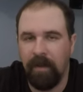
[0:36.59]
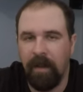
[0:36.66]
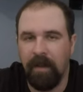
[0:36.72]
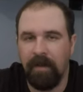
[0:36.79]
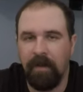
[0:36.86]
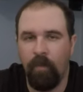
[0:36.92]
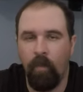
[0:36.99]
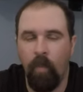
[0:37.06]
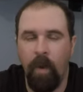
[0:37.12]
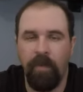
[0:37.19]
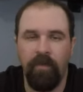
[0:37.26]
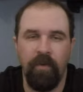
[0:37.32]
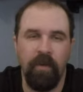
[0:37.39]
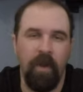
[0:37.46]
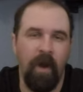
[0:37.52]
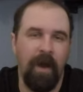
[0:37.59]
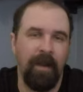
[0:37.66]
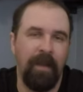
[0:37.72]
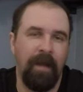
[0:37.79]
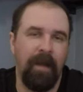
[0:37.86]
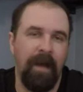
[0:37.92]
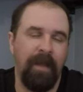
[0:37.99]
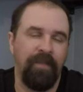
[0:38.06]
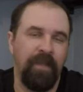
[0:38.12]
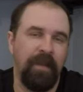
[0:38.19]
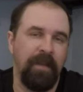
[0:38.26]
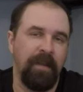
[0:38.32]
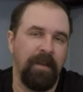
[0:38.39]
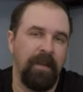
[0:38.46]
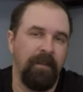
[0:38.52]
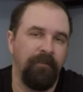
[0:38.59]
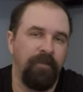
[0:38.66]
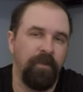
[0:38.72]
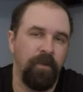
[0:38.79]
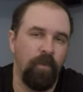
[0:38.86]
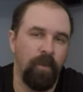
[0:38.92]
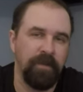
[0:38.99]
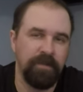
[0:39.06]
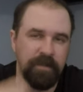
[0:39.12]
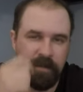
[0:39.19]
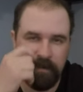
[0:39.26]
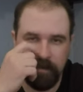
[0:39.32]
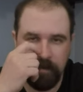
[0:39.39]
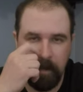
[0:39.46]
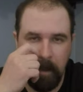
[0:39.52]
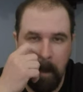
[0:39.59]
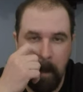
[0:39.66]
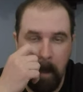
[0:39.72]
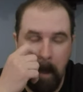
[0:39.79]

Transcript: and whether or not I think it influences